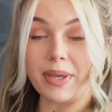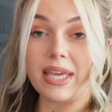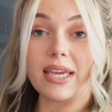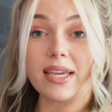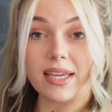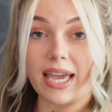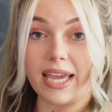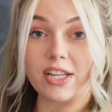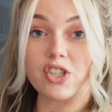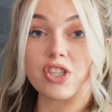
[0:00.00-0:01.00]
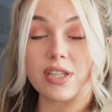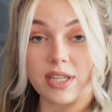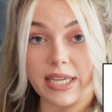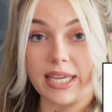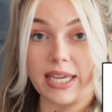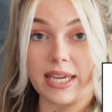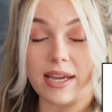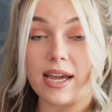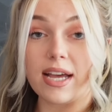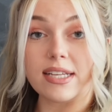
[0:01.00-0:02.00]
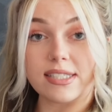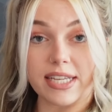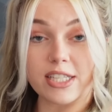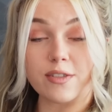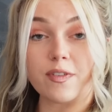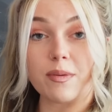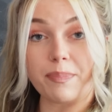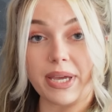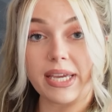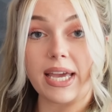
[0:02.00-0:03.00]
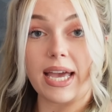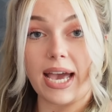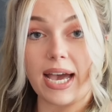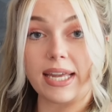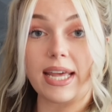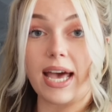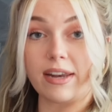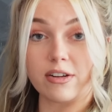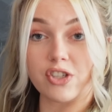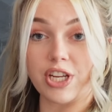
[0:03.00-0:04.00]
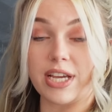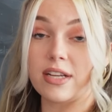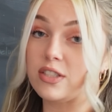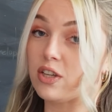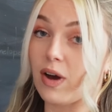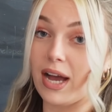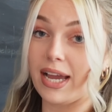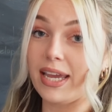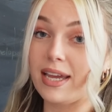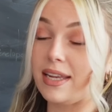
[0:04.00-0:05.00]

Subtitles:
BHE stands for big head energy. So I